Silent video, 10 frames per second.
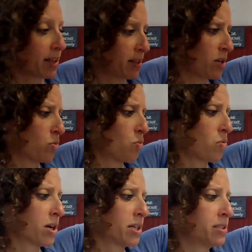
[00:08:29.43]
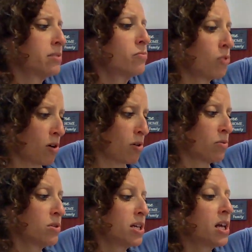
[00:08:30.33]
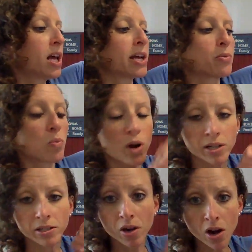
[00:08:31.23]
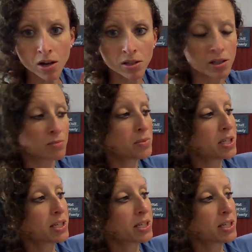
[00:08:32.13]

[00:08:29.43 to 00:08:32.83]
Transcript: I think 1 row and 1 column,